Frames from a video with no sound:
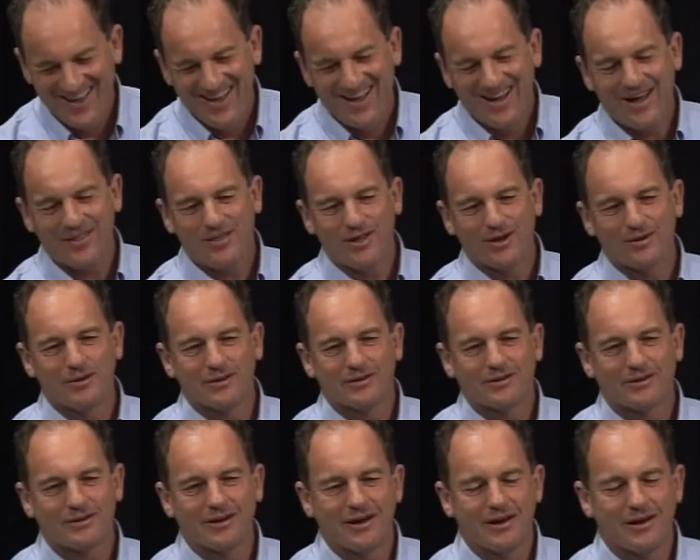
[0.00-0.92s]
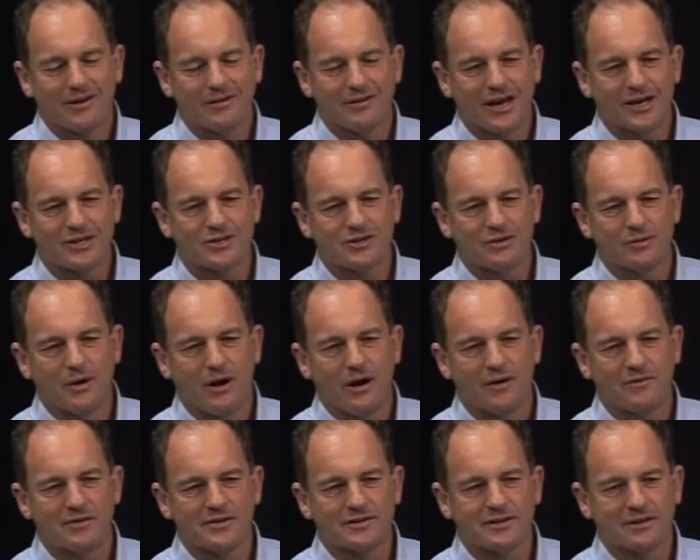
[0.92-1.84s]
I think what National
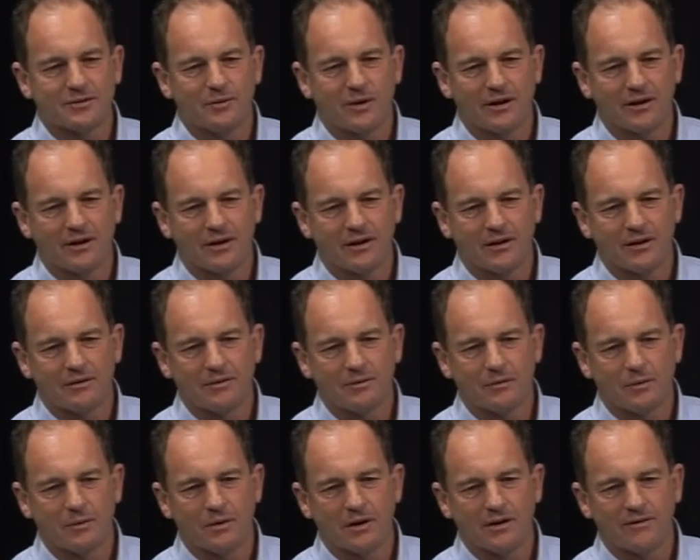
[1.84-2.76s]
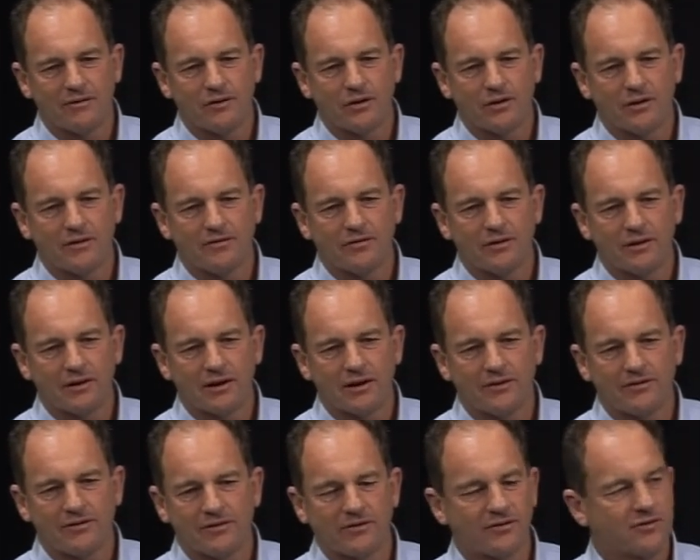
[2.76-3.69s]
obviously will have learned a few
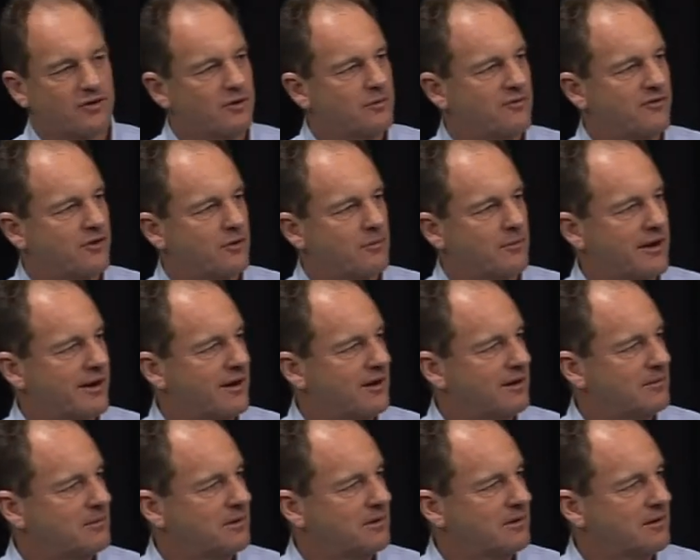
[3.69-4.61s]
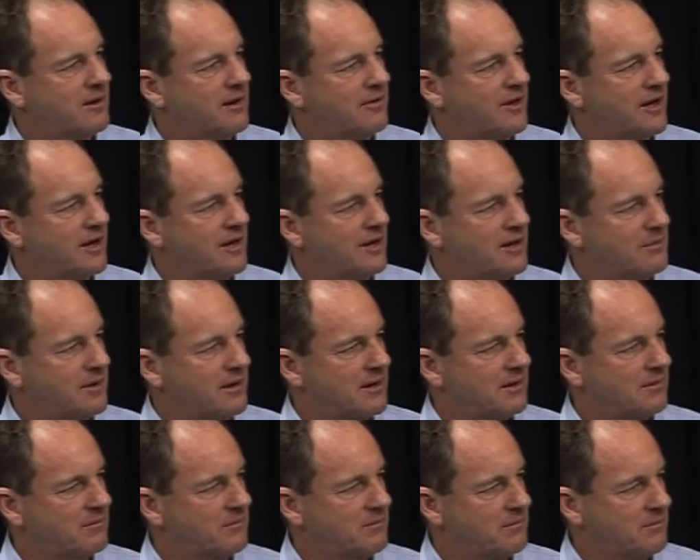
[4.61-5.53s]
lessons from Manel, and they're going to
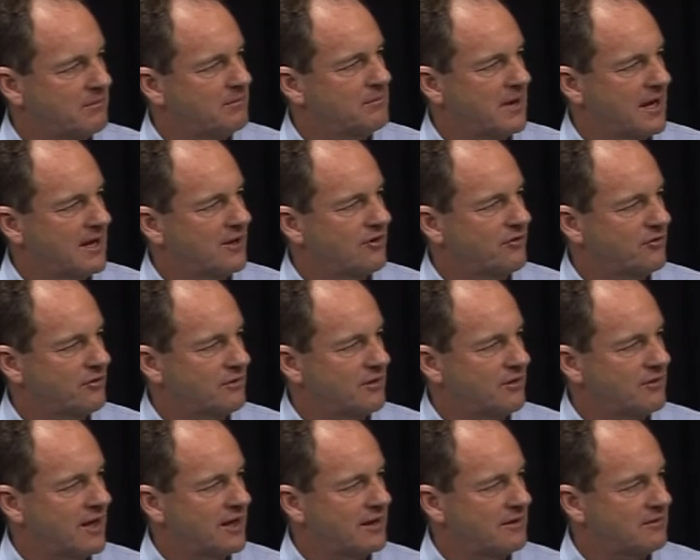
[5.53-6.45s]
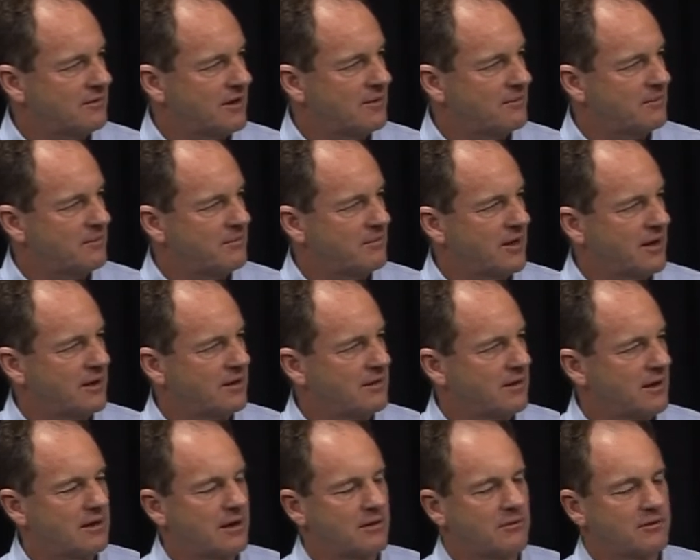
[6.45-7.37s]
be making sure that
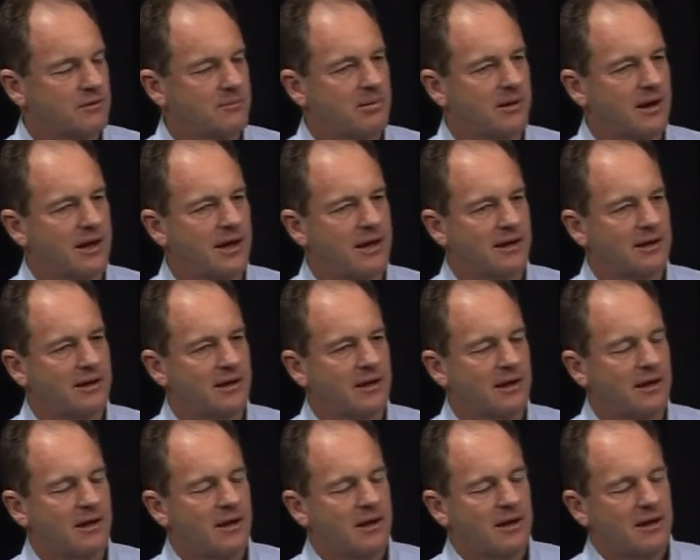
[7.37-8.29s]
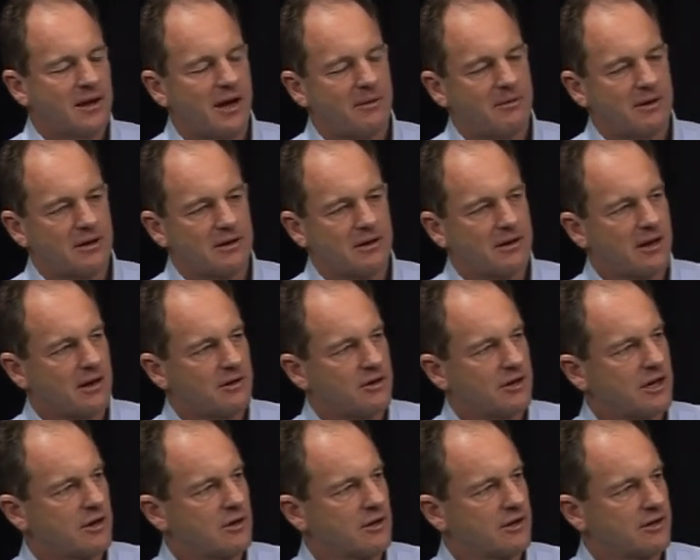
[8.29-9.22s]
they go into play. I mean, you know,
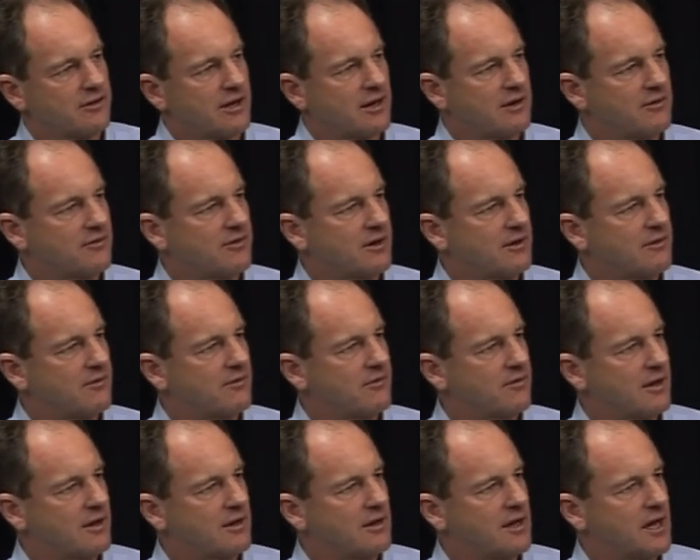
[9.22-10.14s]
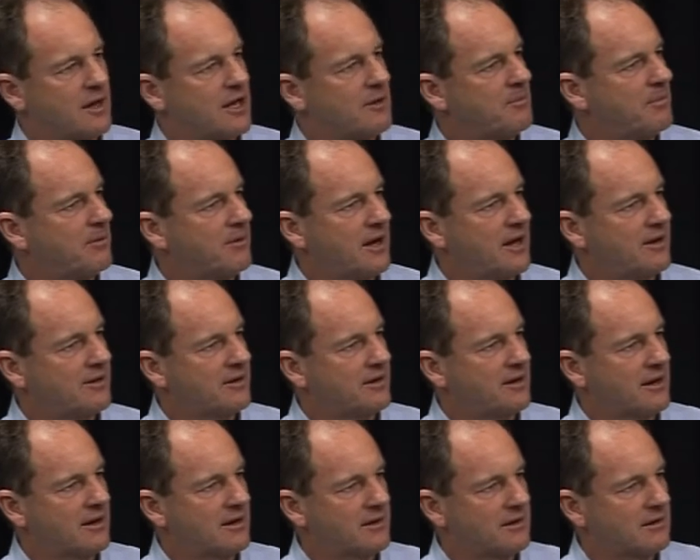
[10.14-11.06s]
you look at down and say of Heki Parata
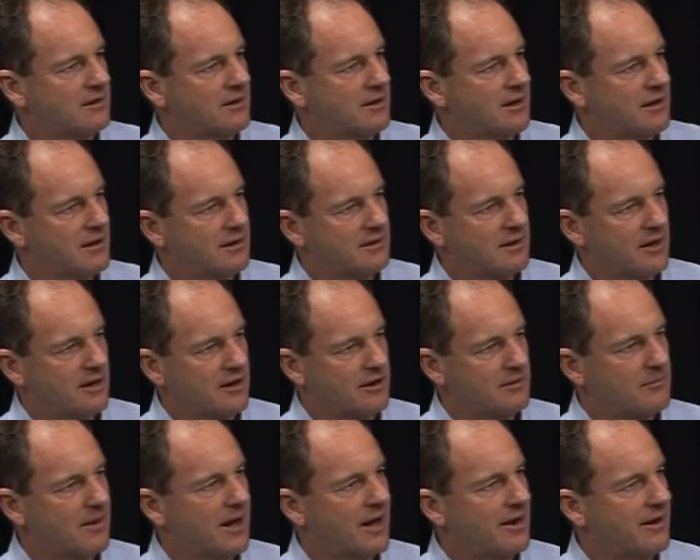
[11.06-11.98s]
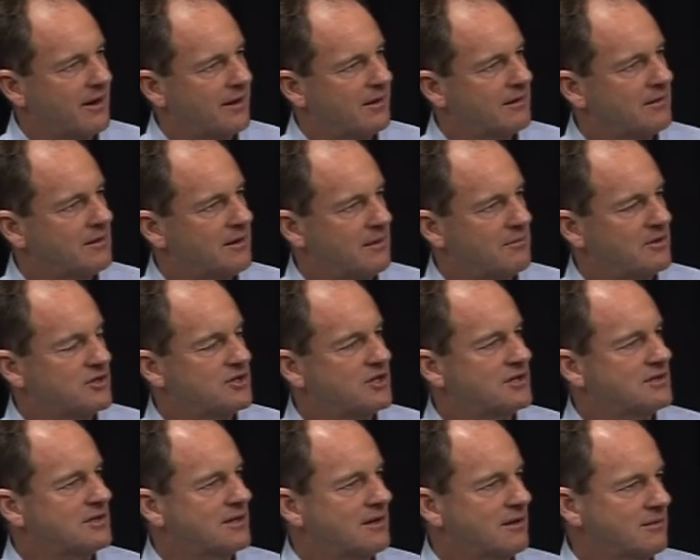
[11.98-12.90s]
down in Mana. I mean,
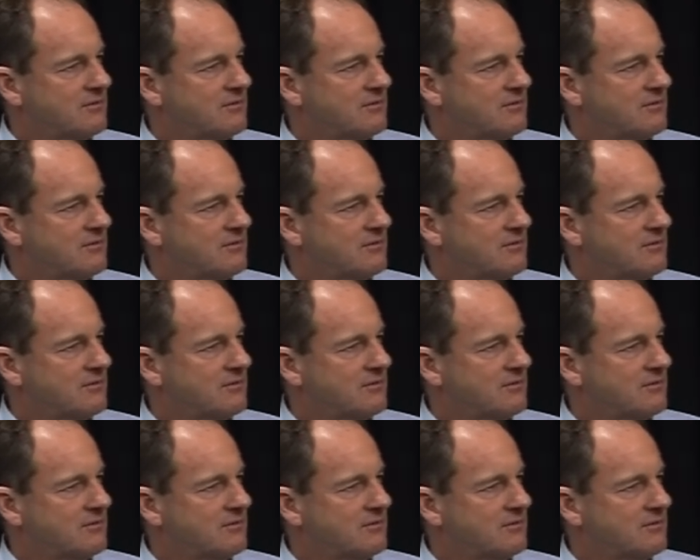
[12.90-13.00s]
she's